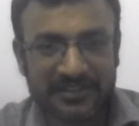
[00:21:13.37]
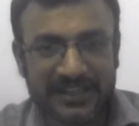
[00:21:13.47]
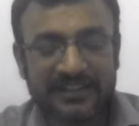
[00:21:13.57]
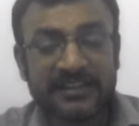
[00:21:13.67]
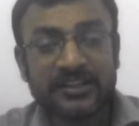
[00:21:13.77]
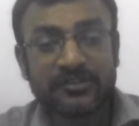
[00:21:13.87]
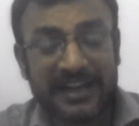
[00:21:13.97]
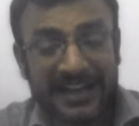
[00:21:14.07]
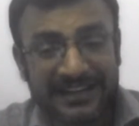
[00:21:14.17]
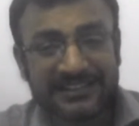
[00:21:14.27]
Okay,
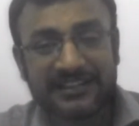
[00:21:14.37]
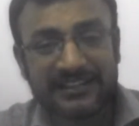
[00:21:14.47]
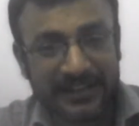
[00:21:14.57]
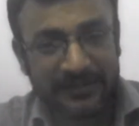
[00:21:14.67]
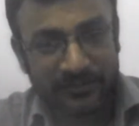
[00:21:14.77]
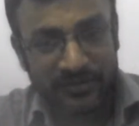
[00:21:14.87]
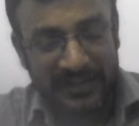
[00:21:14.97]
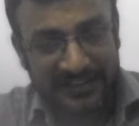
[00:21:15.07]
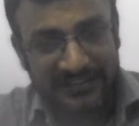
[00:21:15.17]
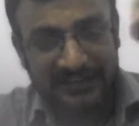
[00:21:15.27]
so at
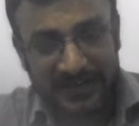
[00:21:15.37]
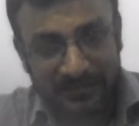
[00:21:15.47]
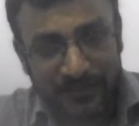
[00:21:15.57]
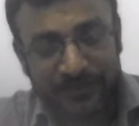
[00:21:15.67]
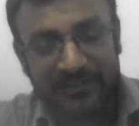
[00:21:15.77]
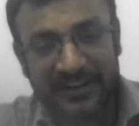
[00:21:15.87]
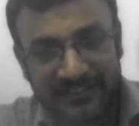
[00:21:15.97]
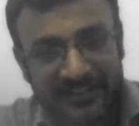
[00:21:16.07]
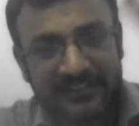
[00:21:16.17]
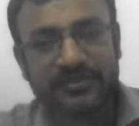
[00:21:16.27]
the time of
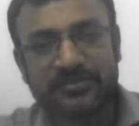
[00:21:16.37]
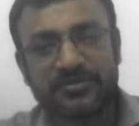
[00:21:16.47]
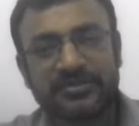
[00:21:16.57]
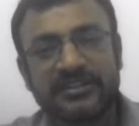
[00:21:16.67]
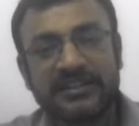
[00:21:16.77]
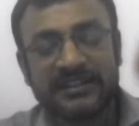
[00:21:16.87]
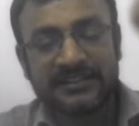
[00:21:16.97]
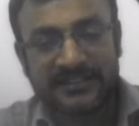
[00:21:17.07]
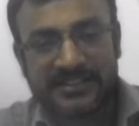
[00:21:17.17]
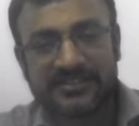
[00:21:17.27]
writing the code,
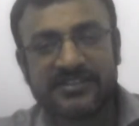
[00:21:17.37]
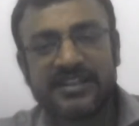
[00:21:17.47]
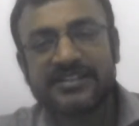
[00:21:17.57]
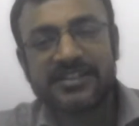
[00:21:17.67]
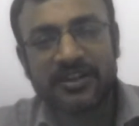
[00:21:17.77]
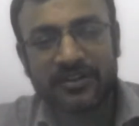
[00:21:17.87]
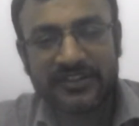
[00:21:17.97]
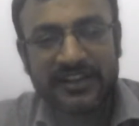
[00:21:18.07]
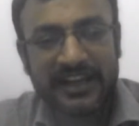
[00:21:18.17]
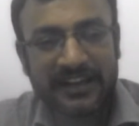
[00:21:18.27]
this DSA
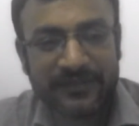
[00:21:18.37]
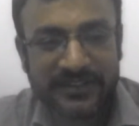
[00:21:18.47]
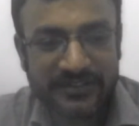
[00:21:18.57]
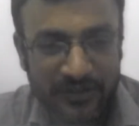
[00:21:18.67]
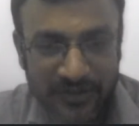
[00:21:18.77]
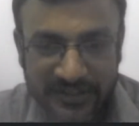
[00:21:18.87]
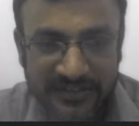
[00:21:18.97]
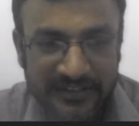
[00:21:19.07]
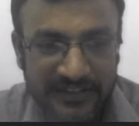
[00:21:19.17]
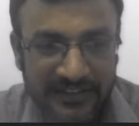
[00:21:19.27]
logic help us a
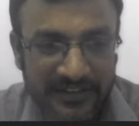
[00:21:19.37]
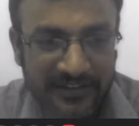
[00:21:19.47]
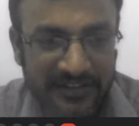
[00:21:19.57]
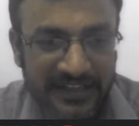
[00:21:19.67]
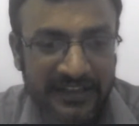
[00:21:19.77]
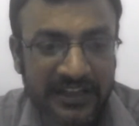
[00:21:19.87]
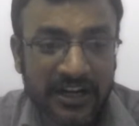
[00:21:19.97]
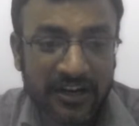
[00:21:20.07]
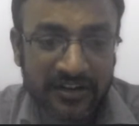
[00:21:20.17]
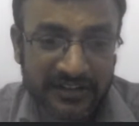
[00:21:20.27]
lot. Okay,
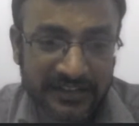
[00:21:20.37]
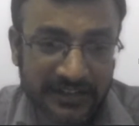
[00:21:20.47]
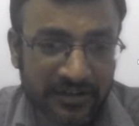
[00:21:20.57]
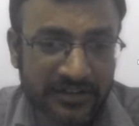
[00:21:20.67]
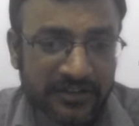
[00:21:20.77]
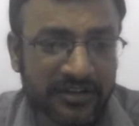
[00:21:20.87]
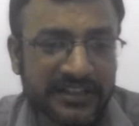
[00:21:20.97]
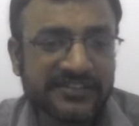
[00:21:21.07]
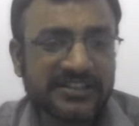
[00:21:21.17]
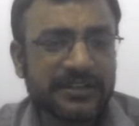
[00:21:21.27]
or
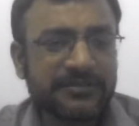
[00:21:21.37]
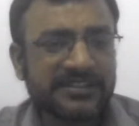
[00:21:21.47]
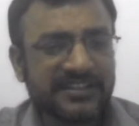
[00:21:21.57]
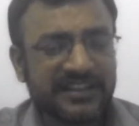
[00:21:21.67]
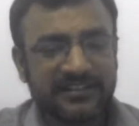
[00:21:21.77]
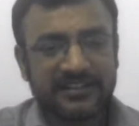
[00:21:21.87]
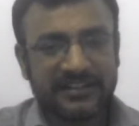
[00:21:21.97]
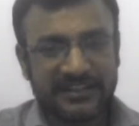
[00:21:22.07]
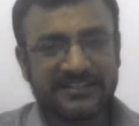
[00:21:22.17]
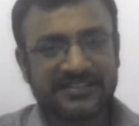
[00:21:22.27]
in server side,
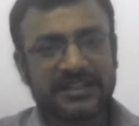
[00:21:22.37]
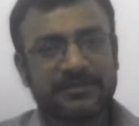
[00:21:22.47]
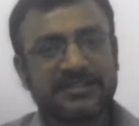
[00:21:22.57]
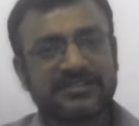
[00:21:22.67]
it's